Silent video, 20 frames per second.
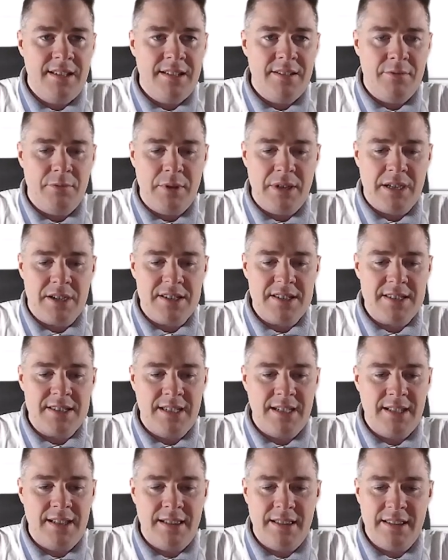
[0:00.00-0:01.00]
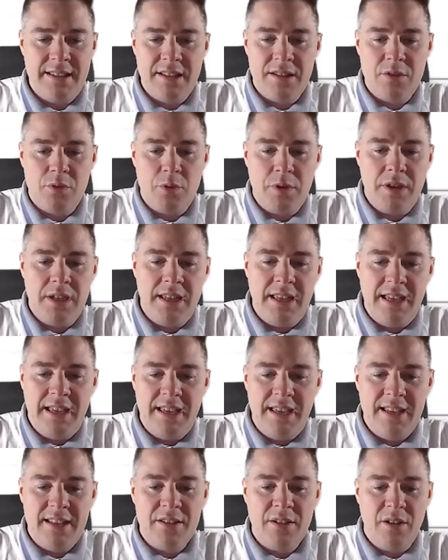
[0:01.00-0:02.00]
We are still the
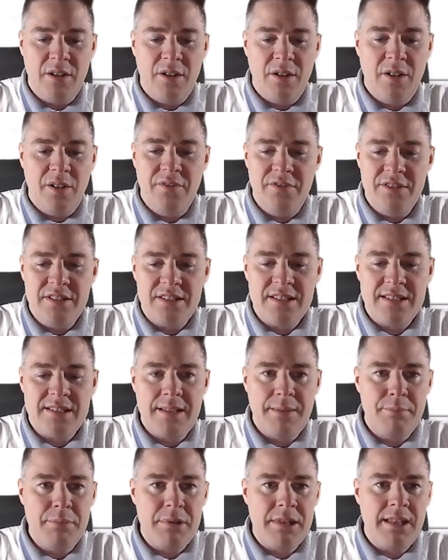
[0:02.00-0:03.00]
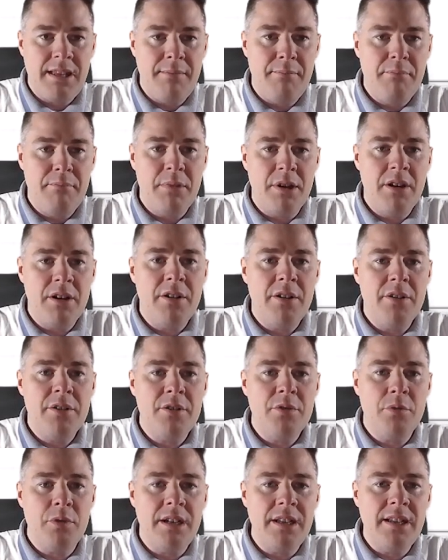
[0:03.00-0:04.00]
28th of September
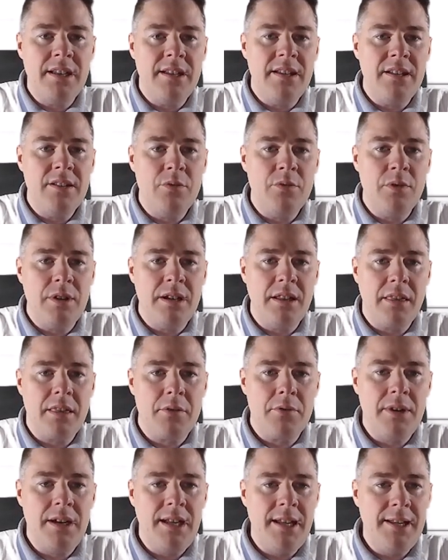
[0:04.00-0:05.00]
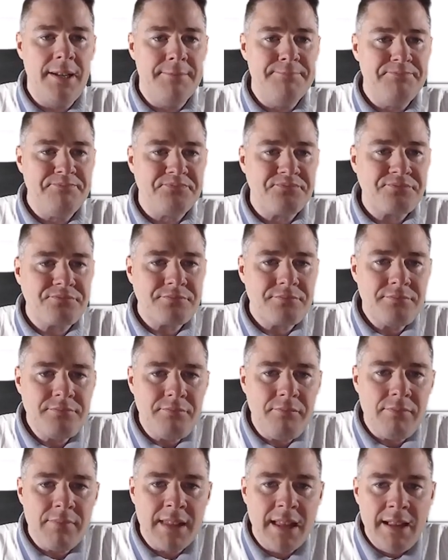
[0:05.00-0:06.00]
2023.
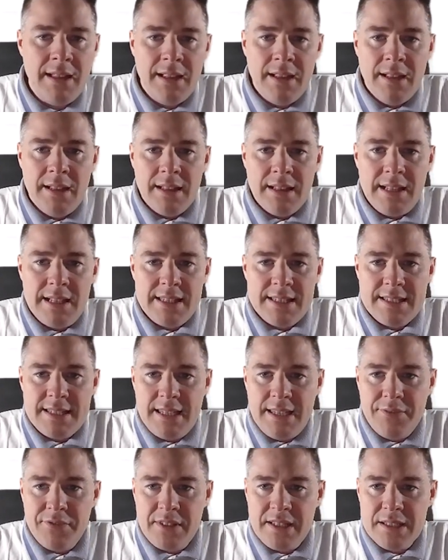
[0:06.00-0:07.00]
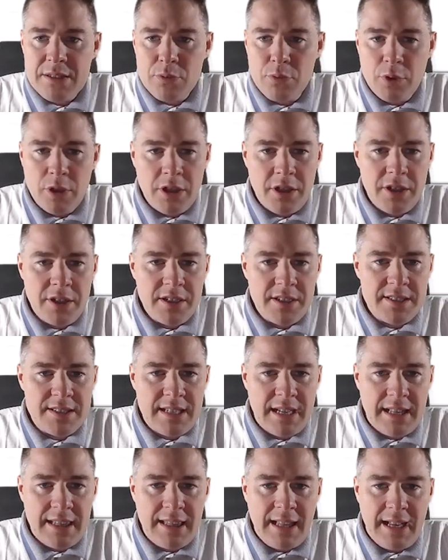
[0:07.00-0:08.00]
Let's see if this works.
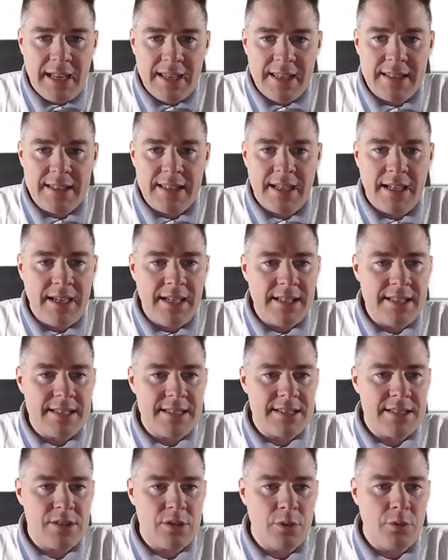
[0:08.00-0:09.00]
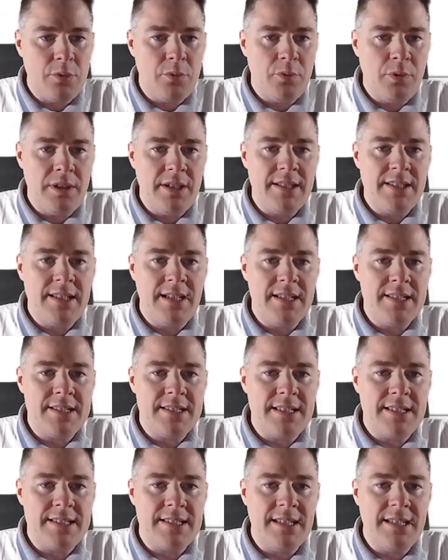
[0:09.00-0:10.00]
I like that it's, so what it does
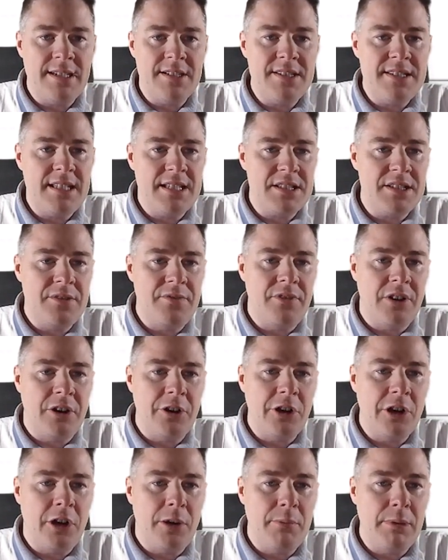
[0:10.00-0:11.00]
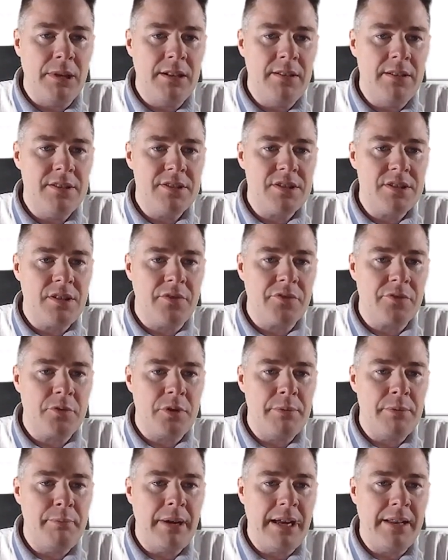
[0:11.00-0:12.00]
is, here's just the variable, software
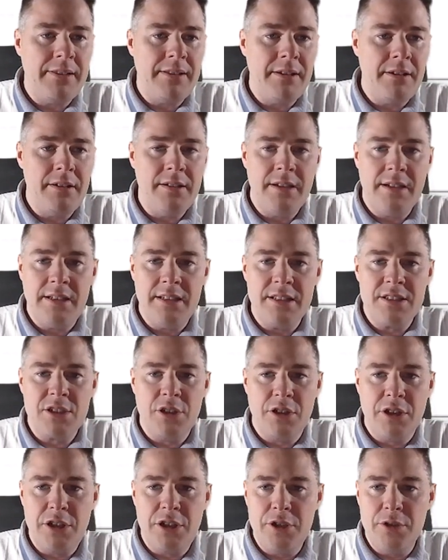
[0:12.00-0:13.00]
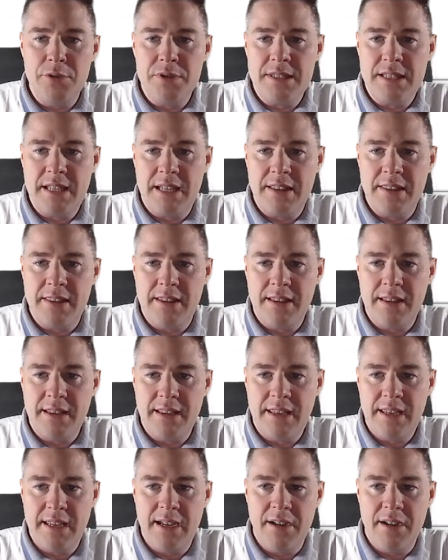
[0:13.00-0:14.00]
pattern, and it's gonna use that
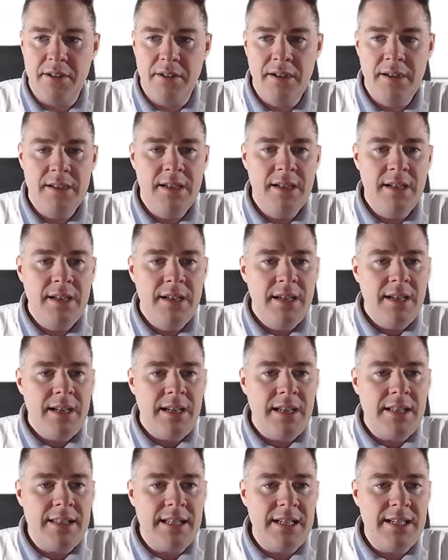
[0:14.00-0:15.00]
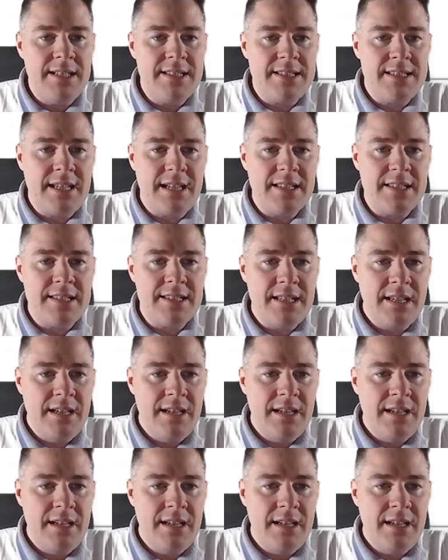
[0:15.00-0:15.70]
here. And then it says,